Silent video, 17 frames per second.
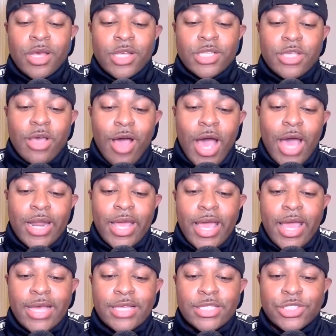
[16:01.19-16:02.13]
So Ahna
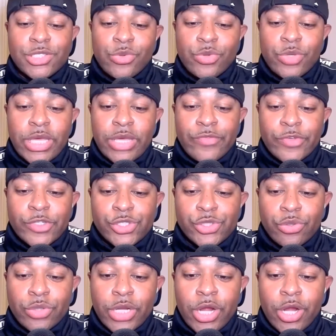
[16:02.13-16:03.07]
asked Suki if it's
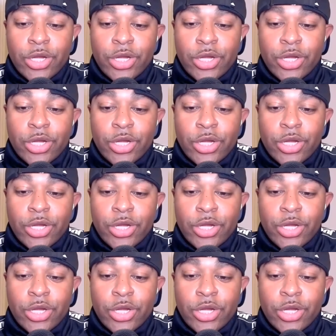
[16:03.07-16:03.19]
true that her